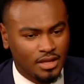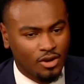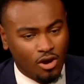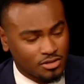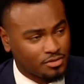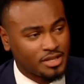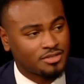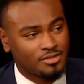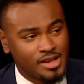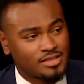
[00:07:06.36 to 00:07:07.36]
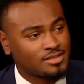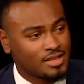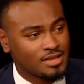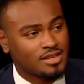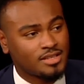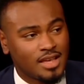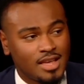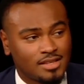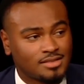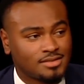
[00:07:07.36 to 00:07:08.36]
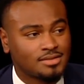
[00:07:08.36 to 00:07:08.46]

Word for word: incarceration rates and things like that,